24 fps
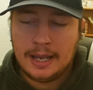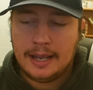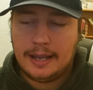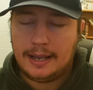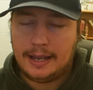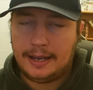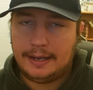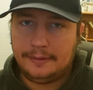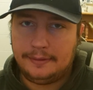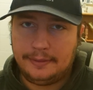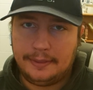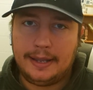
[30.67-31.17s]

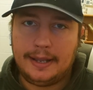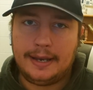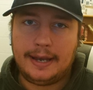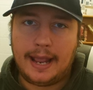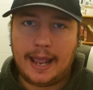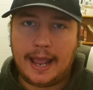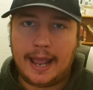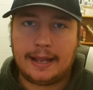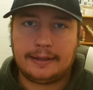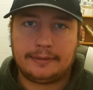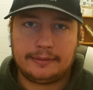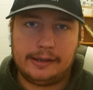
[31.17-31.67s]
And then
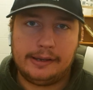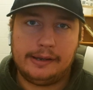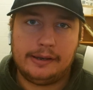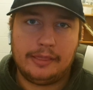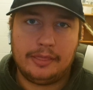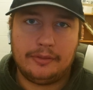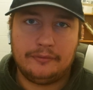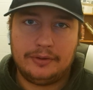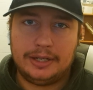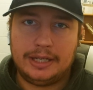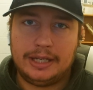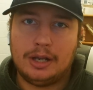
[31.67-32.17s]
at the end of
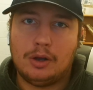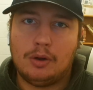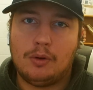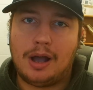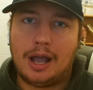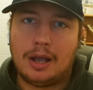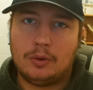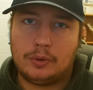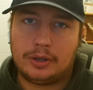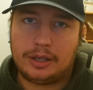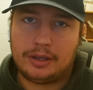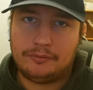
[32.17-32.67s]
the video,
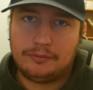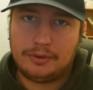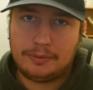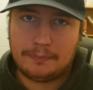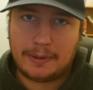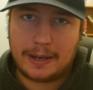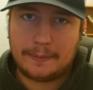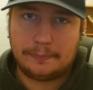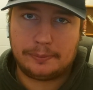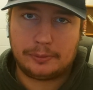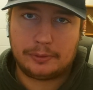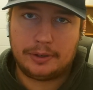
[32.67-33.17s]
I will give you
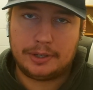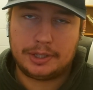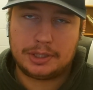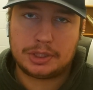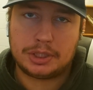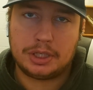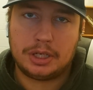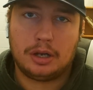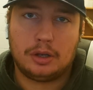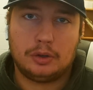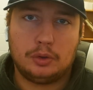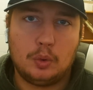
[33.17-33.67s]
my
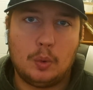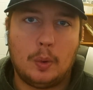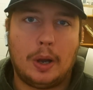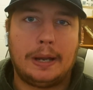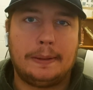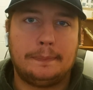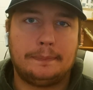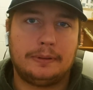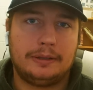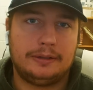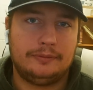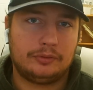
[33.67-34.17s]
prediction on who I
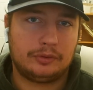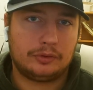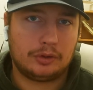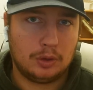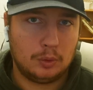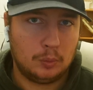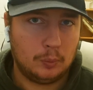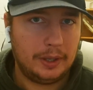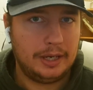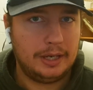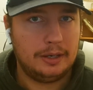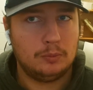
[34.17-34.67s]
believe is going
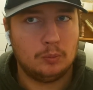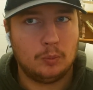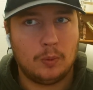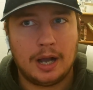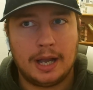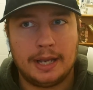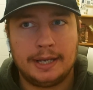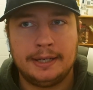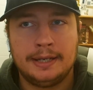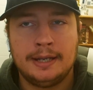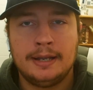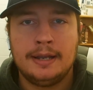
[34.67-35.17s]
to win and
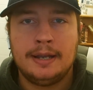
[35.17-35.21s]
why.